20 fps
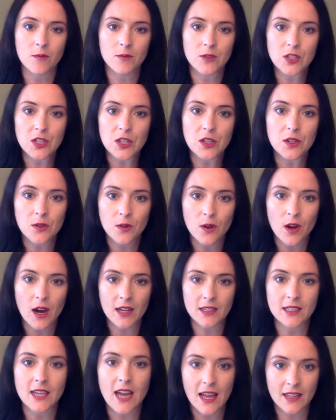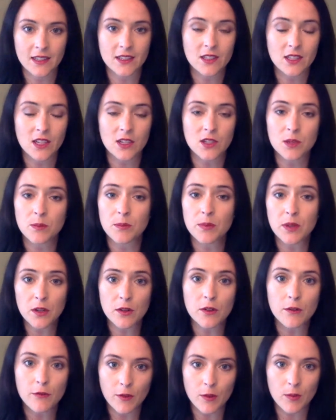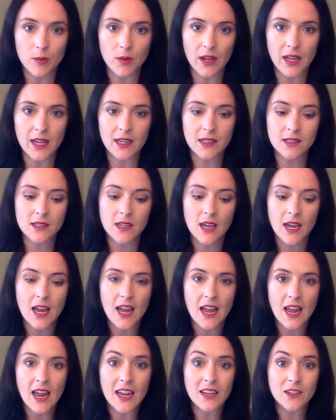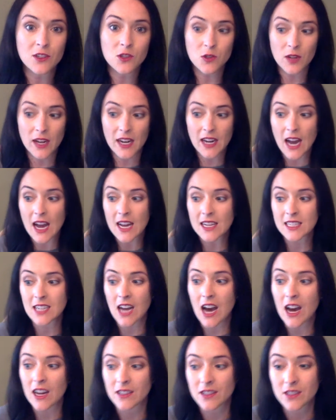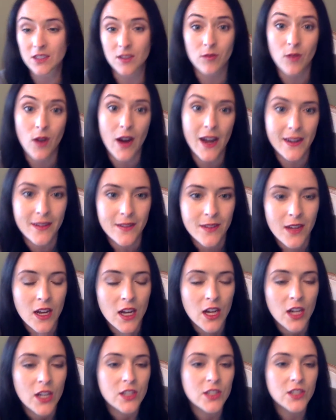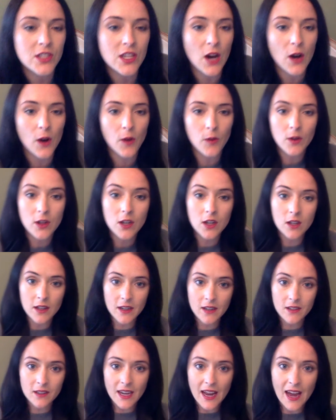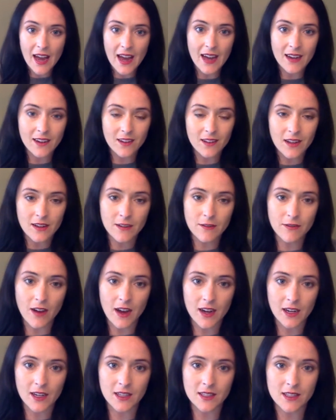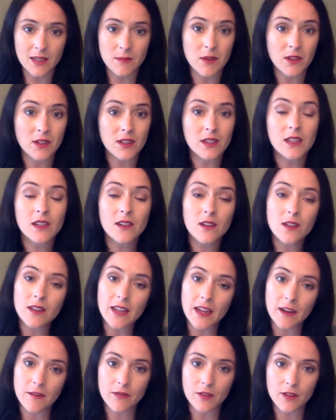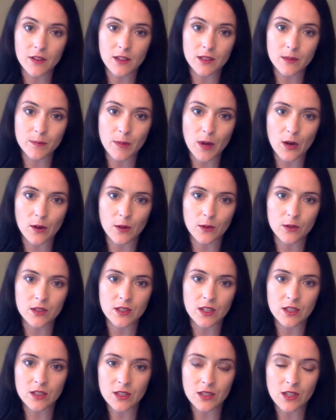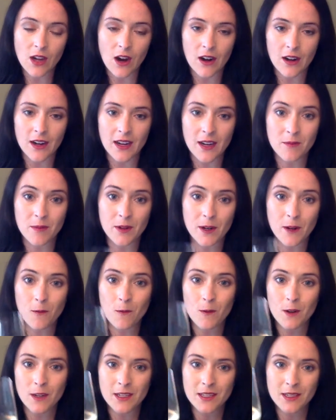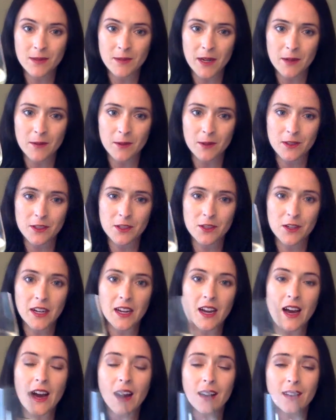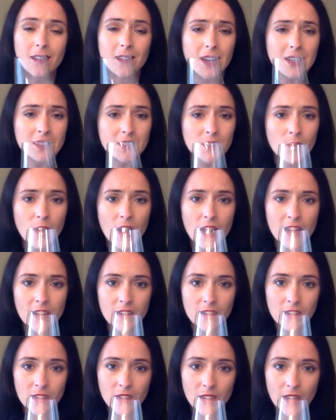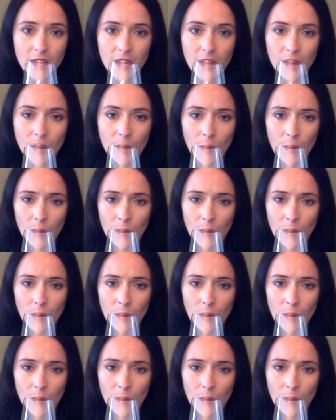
to attend such a beautiful place and drink tons of wine. So clearly I had a lot of fun because I'm a little late for this post. Sorry, but I wanted to be able to drink a glass of wine during it.